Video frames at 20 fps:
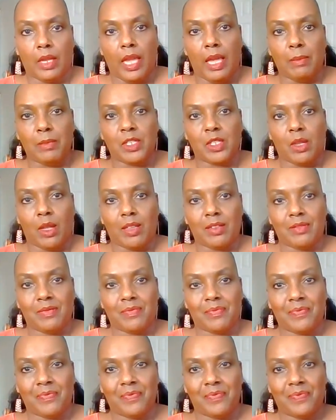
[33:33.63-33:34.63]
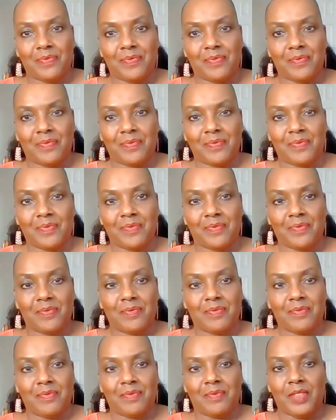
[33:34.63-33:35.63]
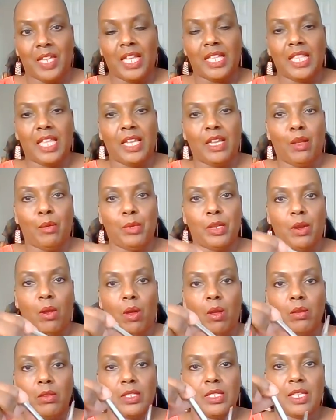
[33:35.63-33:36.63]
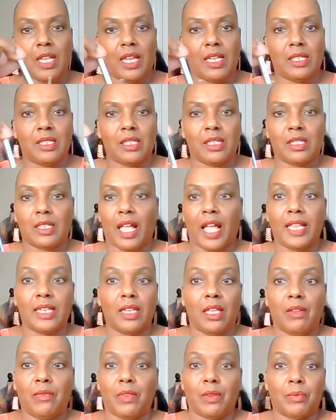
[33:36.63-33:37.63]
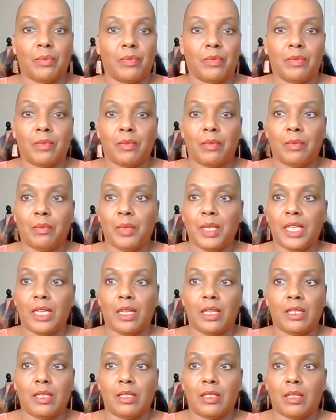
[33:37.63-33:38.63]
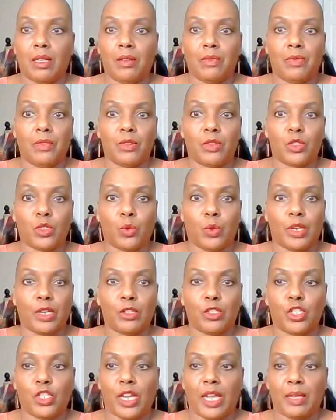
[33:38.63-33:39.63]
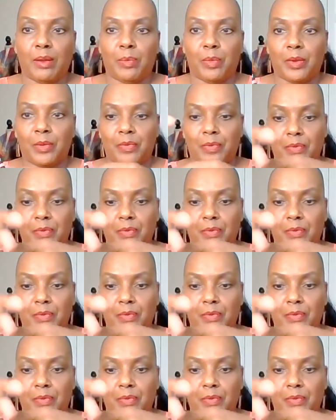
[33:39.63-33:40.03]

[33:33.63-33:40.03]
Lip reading: Amazon. And they come in all sizes. I love them because of the square shape.